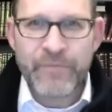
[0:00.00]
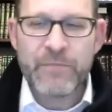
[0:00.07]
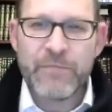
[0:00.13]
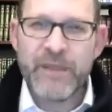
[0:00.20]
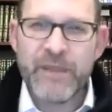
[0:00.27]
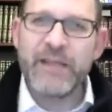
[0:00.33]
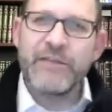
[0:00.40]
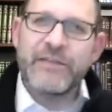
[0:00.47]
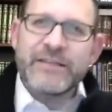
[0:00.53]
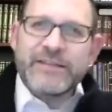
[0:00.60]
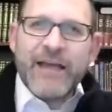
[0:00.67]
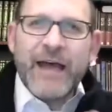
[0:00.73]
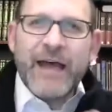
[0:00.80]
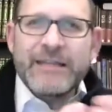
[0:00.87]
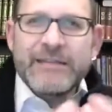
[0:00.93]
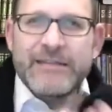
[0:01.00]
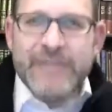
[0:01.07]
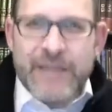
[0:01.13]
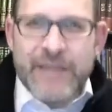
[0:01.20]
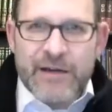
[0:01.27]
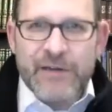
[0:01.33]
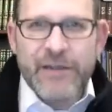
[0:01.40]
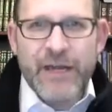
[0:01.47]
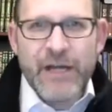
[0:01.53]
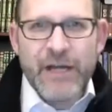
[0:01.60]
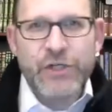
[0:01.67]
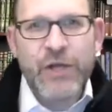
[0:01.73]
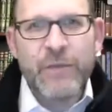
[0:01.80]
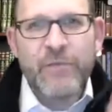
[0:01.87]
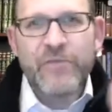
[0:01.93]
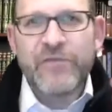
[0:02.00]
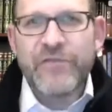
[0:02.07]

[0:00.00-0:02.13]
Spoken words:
Meaning this idea that Hashem